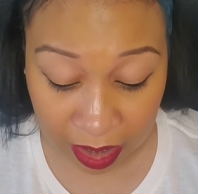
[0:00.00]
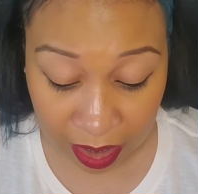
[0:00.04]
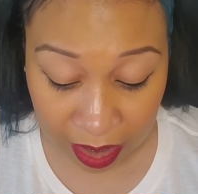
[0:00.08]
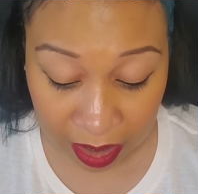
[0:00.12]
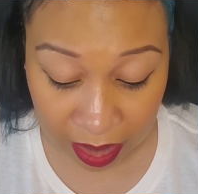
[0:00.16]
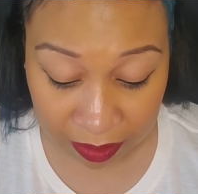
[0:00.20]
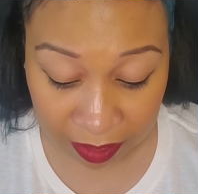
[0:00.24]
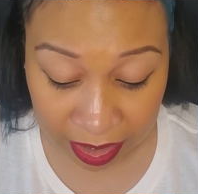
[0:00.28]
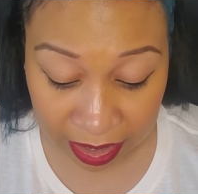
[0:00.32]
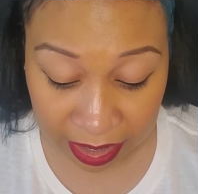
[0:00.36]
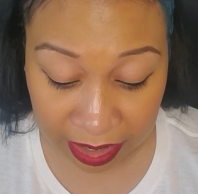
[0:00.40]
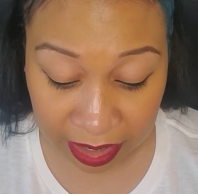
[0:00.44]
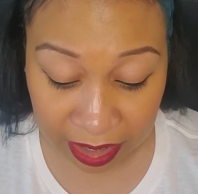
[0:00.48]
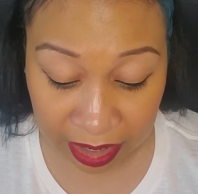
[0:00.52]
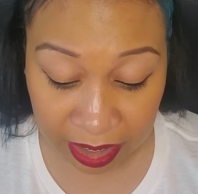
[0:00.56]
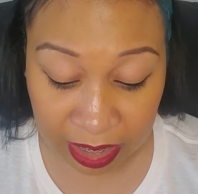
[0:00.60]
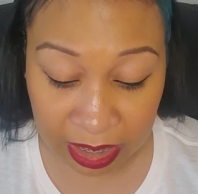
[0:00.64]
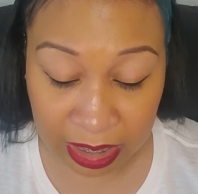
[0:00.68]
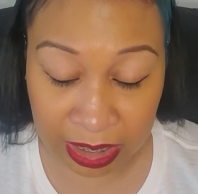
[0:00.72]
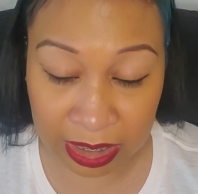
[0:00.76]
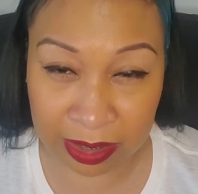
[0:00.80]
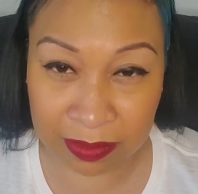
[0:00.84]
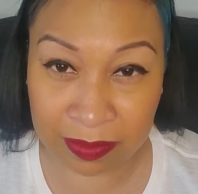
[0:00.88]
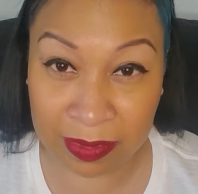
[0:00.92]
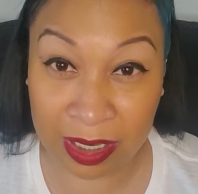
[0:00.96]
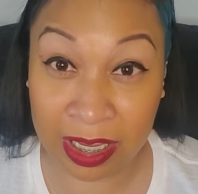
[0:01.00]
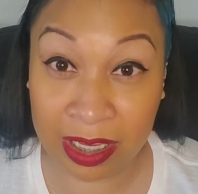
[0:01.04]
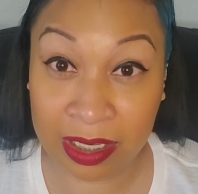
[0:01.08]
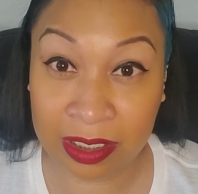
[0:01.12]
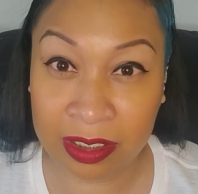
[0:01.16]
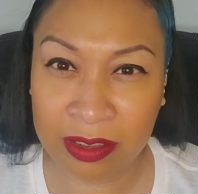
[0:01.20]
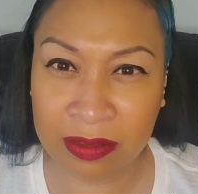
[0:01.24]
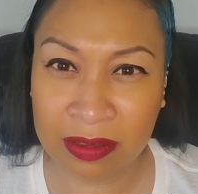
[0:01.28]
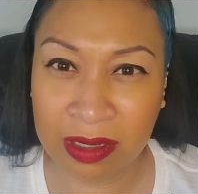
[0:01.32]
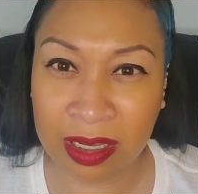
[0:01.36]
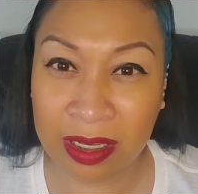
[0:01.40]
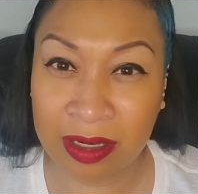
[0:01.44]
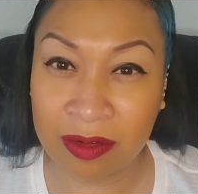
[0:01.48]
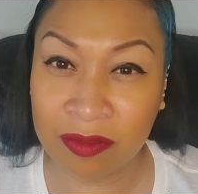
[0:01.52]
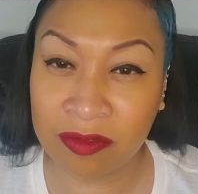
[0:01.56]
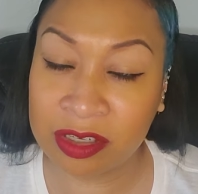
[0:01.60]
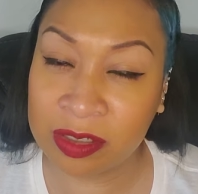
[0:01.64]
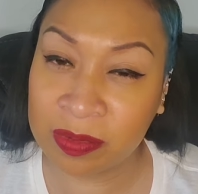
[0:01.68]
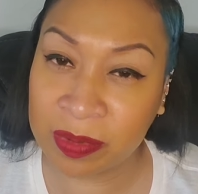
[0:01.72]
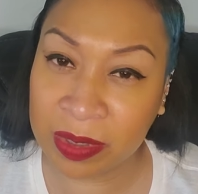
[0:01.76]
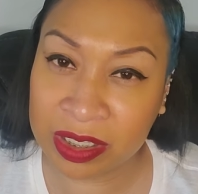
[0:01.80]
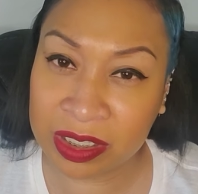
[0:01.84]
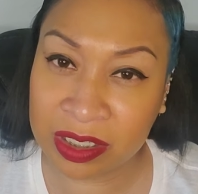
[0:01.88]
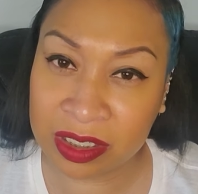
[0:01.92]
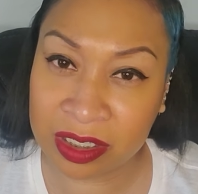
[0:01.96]
all right? And
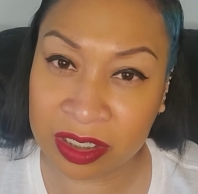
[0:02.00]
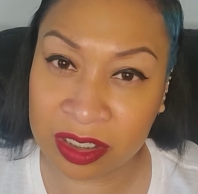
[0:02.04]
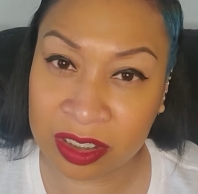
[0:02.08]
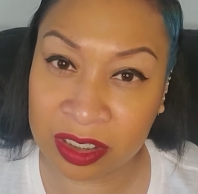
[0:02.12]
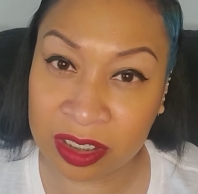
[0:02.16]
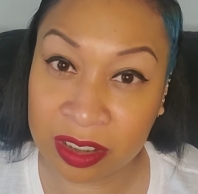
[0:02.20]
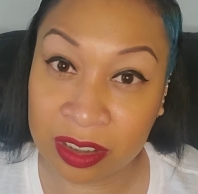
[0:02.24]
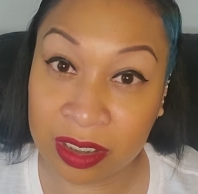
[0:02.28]
respecting each